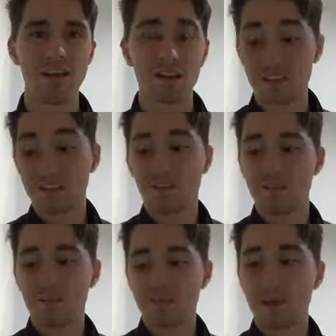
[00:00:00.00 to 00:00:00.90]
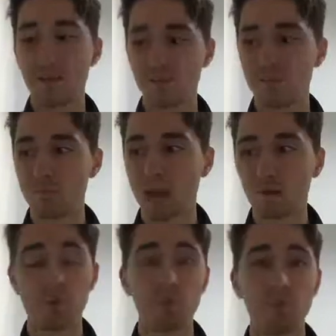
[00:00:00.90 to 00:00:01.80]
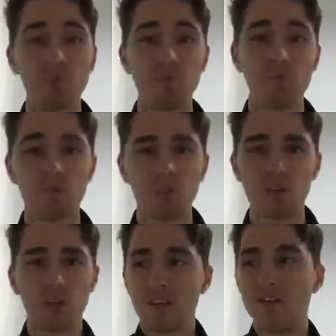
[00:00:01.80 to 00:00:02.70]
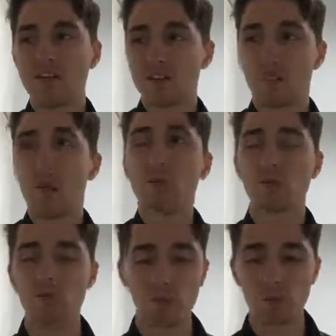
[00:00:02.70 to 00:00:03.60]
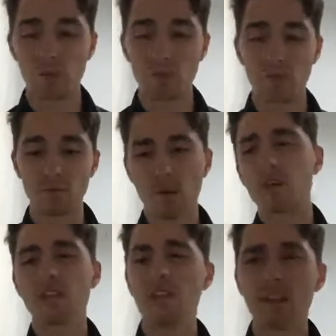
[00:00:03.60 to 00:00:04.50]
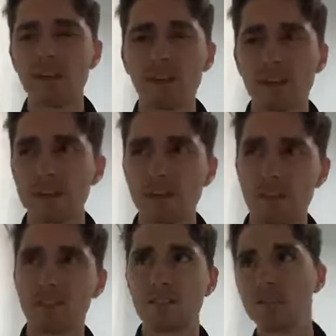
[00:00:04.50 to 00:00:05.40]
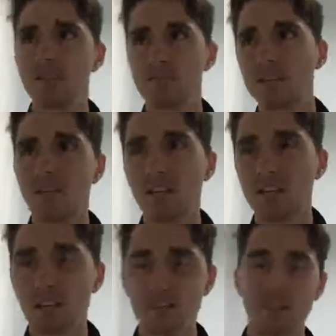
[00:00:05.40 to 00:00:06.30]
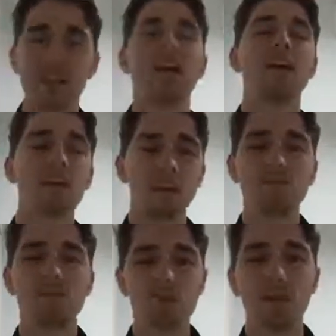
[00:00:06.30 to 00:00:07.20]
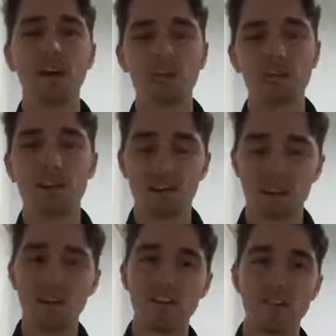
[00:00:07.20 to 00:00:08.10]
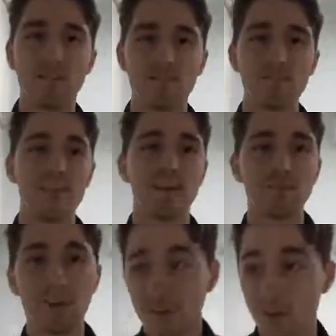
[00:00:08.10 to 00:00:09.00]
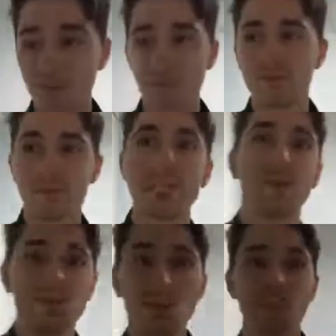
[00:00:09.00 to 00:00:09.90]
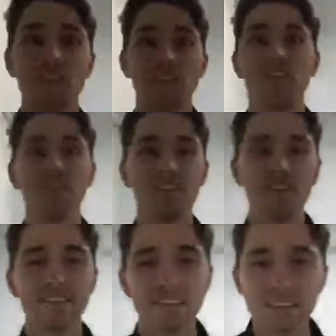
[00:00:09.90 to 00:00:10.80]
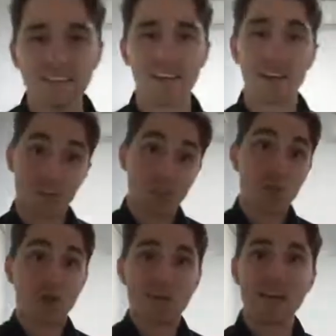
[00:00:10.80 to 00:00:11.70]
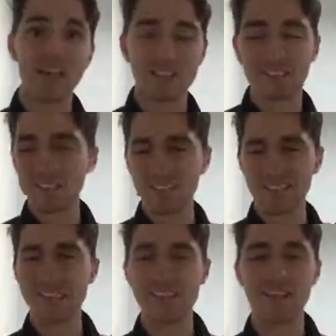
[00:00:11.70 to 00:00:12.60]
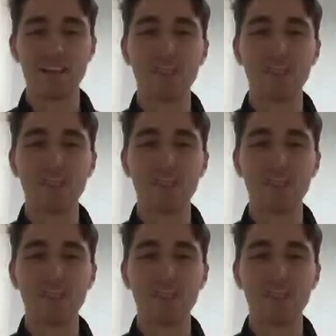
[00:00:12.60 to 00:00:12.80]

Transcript: apart from how poor we've been, in social groups when everyone's like, oh, Jake, Saints have been shit again. I'm like, yeah, you don't have to remind me. I know. You don't have to tell me. I go every week and I watch it. So, and I talk about it. So, it's